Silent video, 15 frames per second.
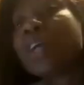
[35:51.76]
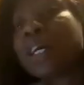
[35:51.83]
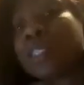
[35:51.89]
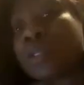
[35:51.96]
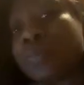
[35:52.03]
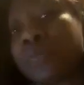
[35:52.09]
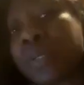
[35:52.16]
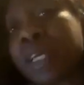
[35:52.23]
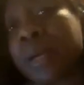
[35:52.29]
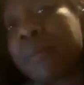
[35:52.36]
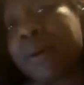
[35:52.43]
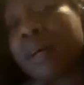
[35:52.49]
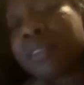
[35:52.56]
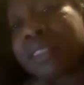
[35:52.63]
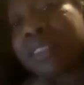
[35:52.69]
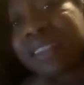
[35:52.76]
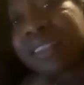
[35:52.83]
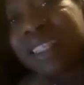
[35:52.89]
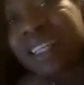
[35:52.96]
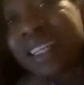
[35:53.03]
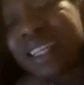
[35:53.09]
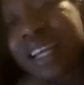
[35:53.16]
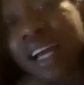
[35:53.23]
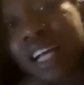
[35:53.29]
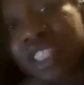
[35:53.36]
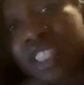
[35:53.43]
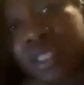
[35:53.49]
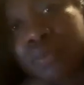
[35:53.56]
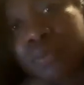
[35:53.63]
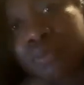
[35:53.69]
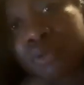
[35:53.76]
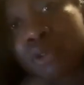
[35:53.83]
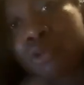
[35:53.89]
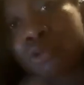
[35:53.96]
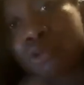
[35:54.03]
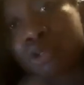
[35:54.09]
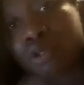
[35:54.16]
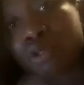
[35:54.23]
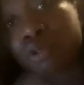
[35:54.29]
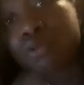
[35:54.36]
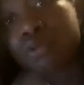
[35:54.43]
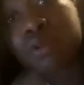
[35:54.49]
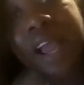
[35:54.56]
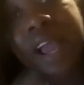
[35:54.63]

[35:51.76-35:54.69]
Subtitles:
can speak about the leadership roles you took